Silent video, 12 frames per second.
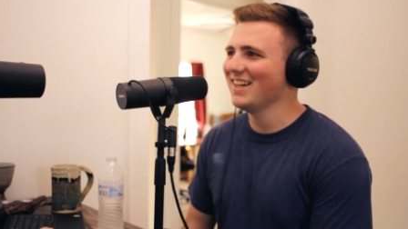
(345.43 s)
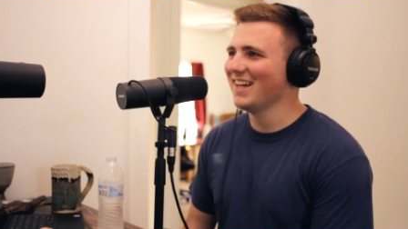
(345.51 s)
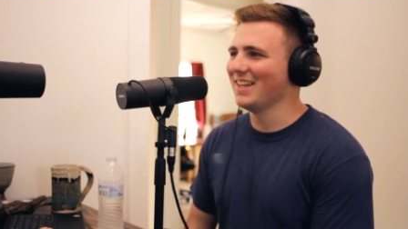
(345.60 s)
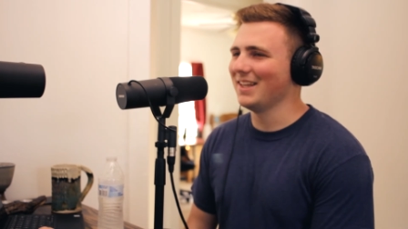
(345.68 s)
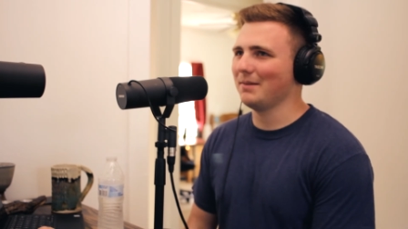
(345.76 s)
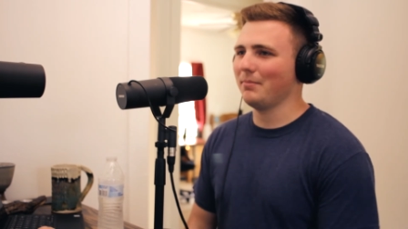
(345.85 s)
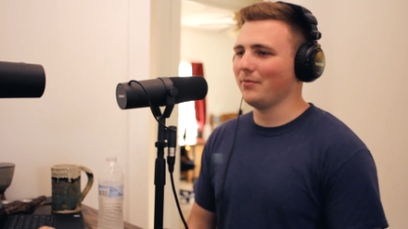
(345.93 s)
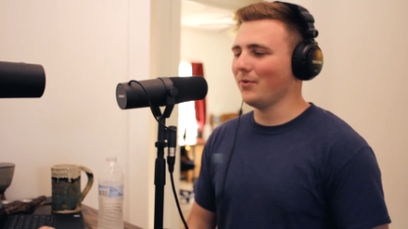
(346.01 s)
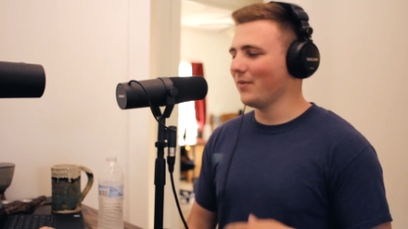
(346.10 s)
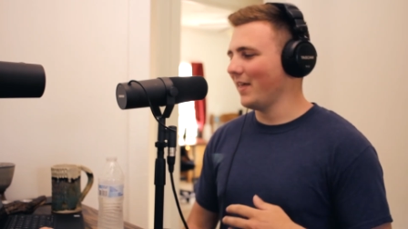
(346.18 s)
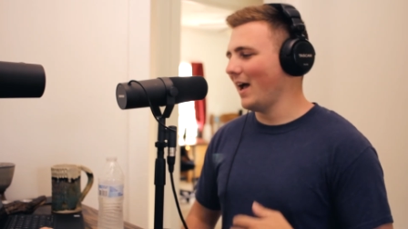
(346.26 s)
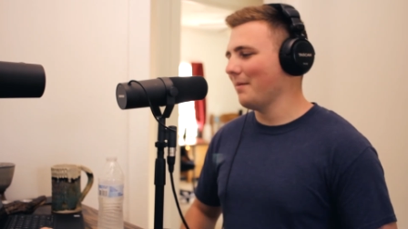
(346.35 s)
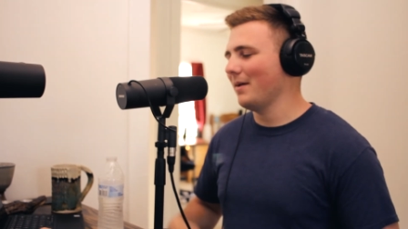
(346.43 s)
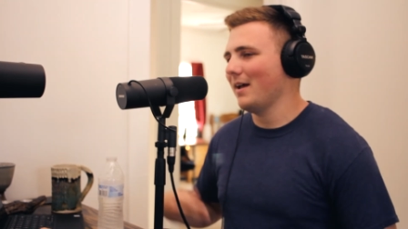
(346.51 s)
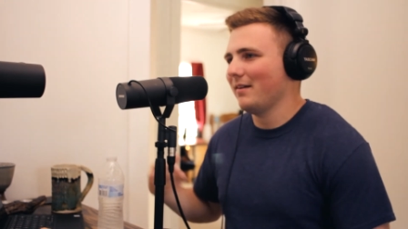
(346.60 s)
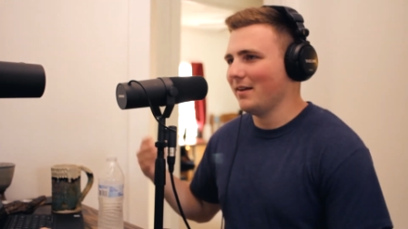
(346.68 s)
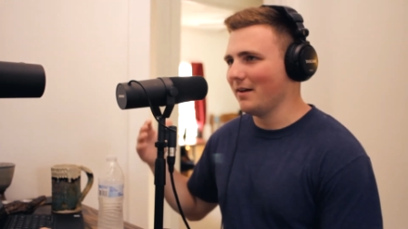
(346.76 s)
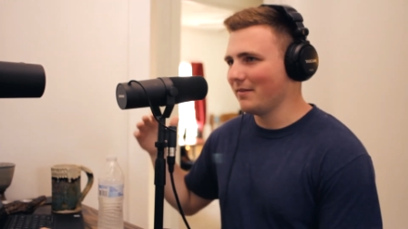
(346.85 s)
and like before that I've been
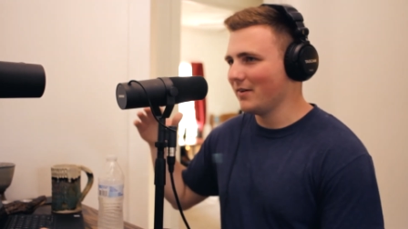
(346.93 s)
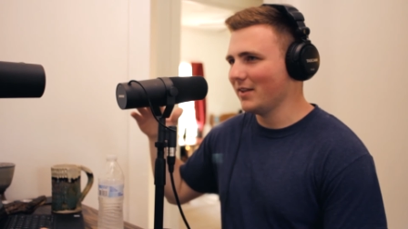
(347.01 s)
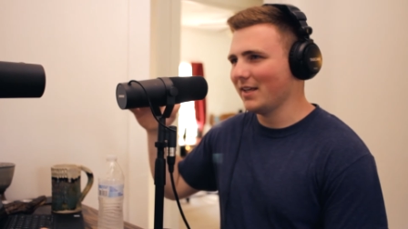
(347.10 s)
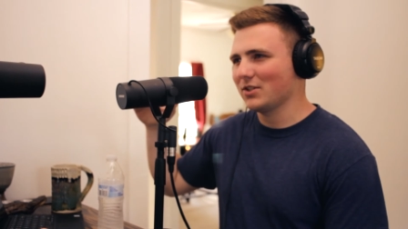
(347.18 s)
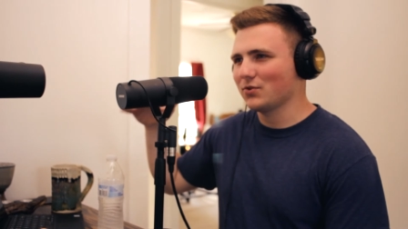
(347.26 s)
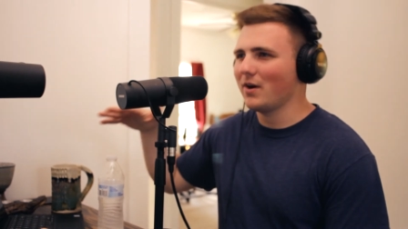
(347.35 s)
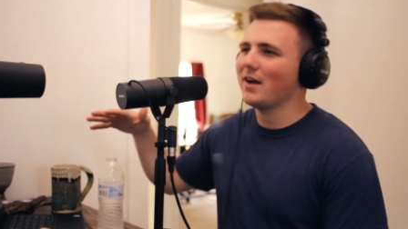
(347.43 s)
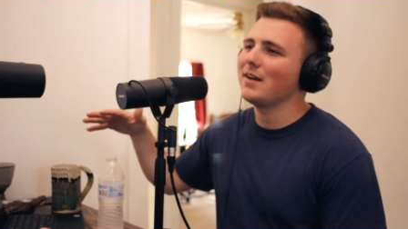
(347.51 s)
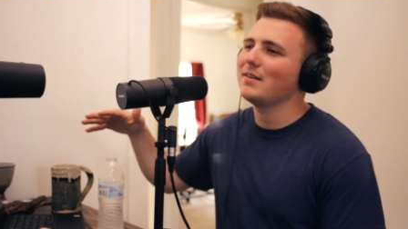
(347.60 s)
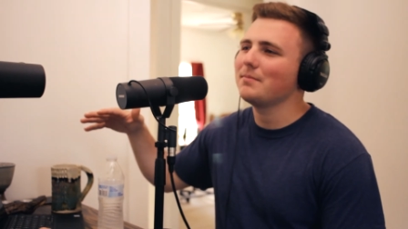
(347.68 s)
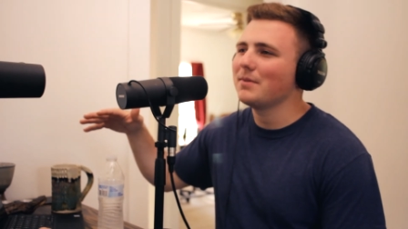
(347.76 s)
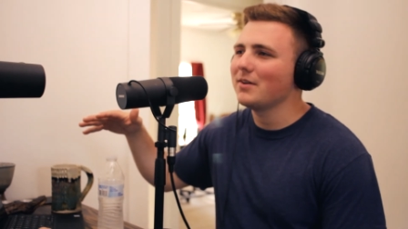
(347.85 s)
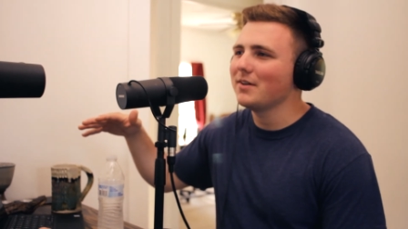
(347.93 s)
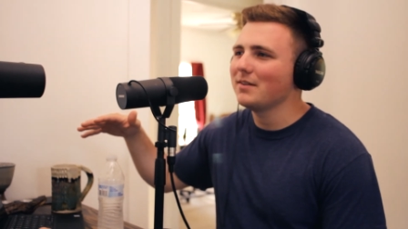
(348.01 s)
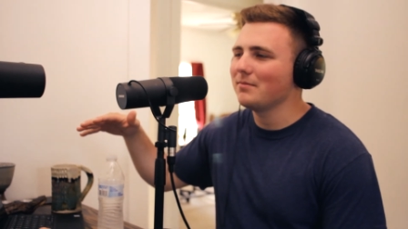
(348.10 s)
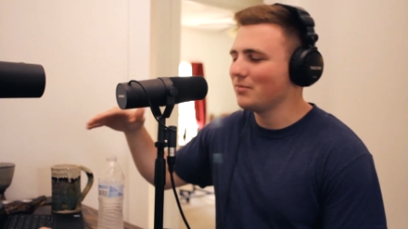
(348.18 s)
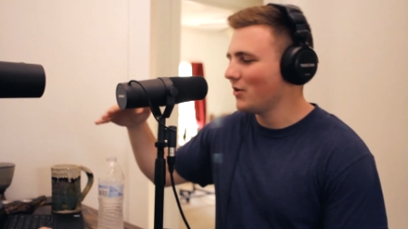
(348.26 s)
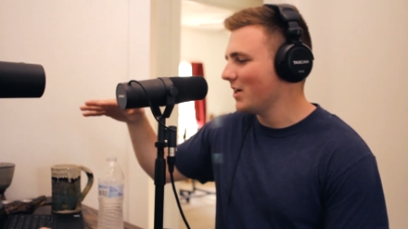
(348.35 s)
having a very like dry
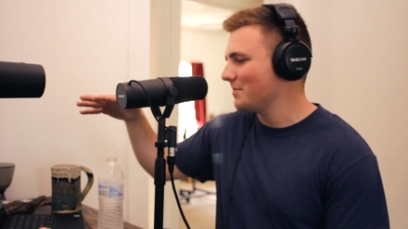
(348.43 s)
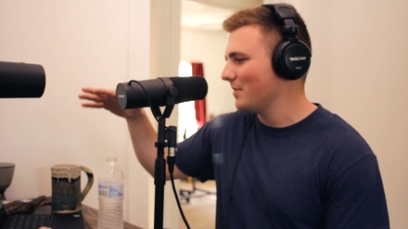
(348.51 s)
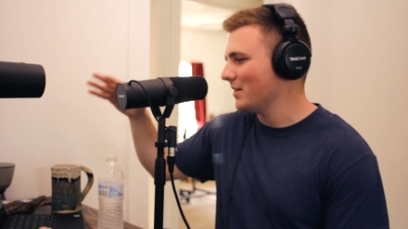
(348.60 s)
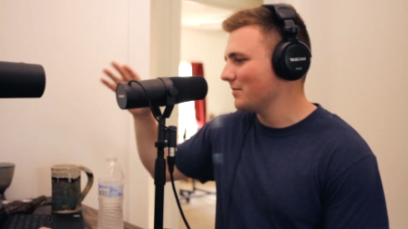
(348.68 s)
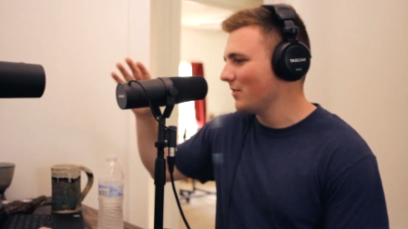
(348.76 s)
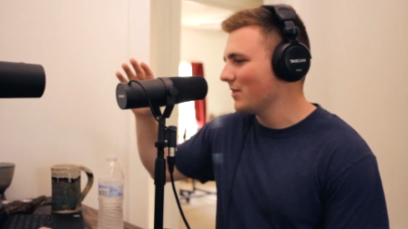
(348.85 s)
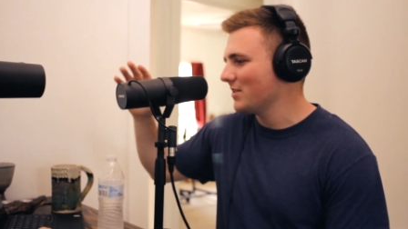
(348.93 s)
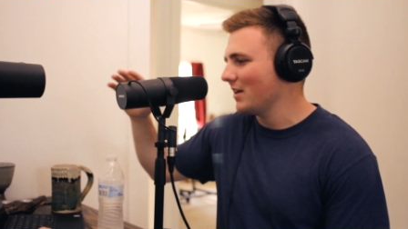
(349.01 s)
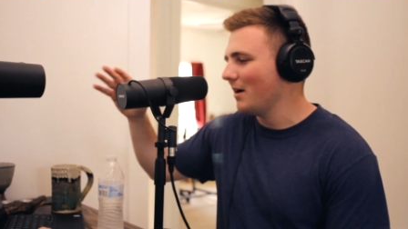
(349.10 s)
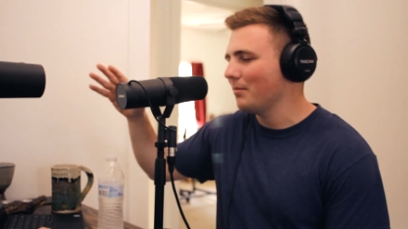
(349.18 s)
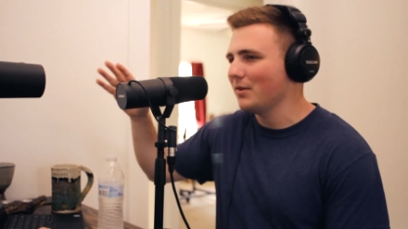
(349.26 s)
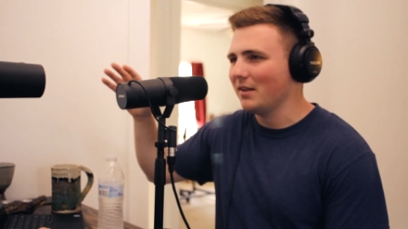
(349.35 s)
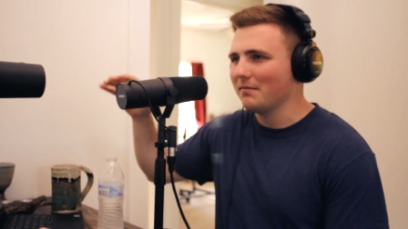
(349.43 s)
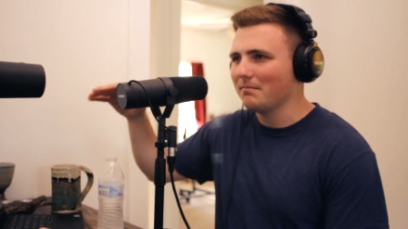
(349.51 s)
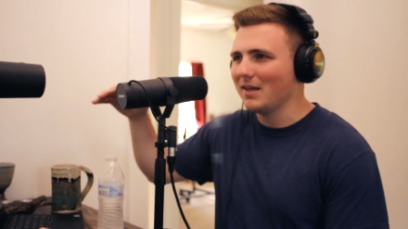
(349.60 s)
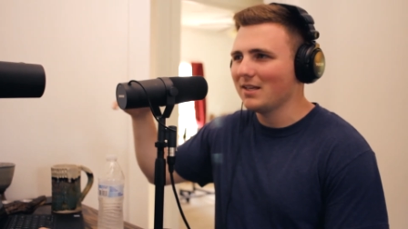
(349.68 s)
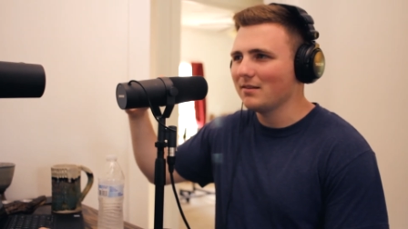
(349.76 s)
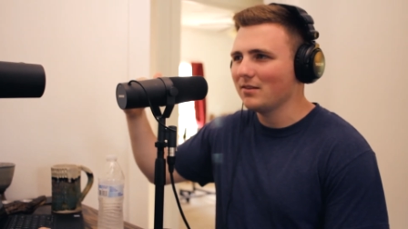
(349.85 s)
period, dry spell as far as like uploading like
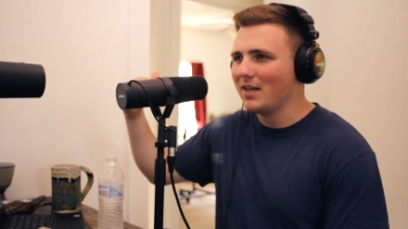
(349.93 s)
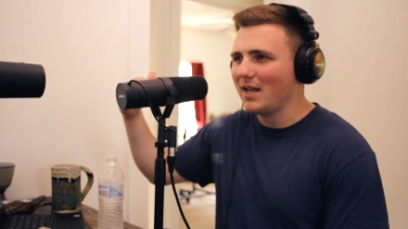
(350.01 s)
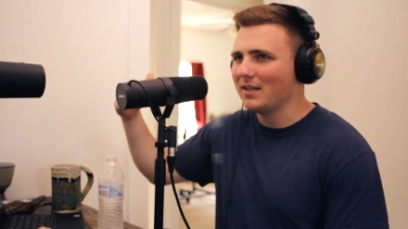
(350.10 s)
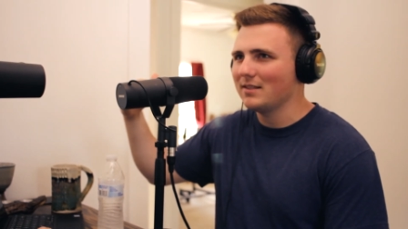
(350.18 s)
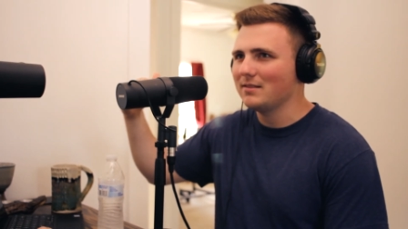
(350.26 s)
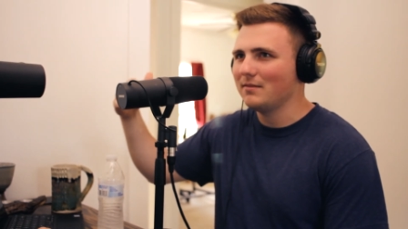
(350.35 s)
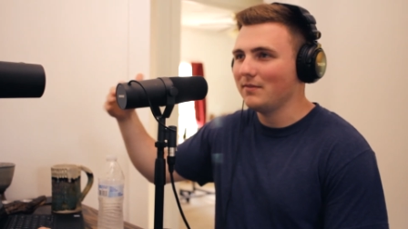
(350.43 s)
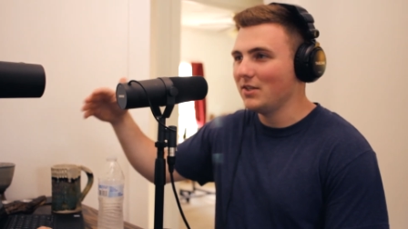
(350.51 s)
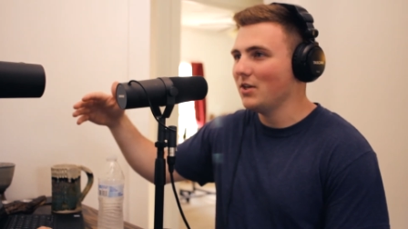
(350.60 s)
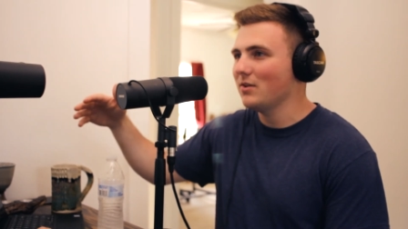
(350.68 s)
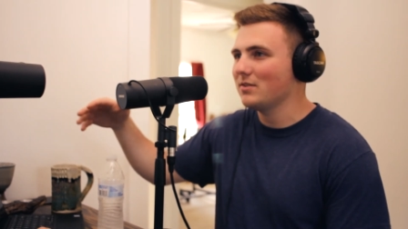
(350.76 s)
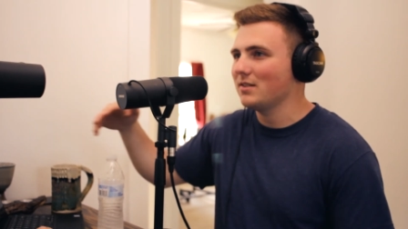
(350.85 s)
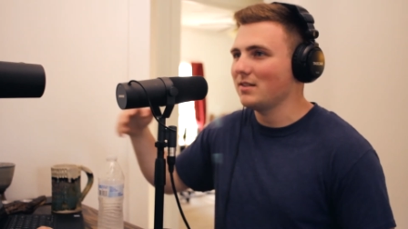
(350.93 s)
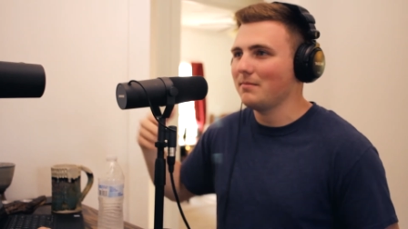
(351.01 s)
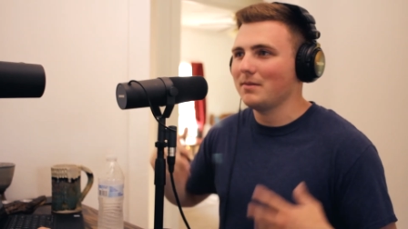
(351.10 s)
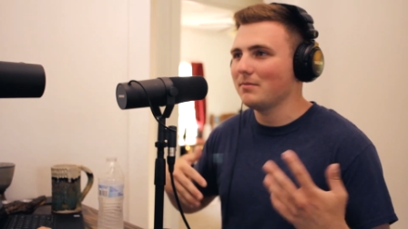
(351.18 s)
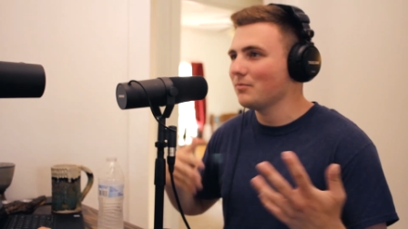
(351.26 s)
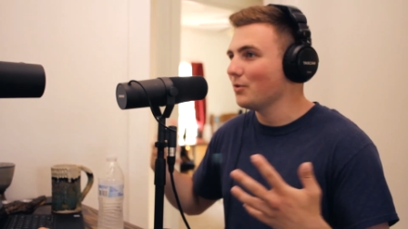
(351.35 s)
making editing videos because I've
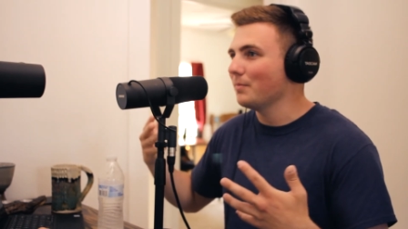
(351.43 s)
been real